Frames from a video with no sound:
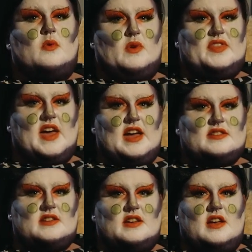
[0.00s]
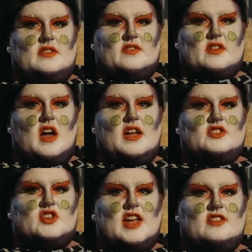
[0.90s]
With that, the sky
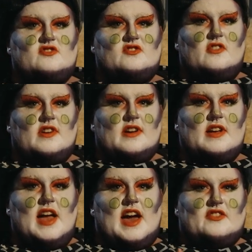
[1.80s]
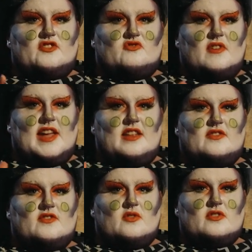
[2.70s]
changed colour, and a strange
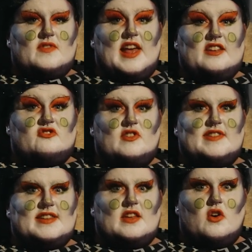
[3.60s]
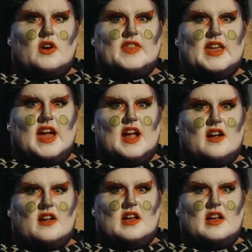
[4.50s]
sort of electricity hung in the air.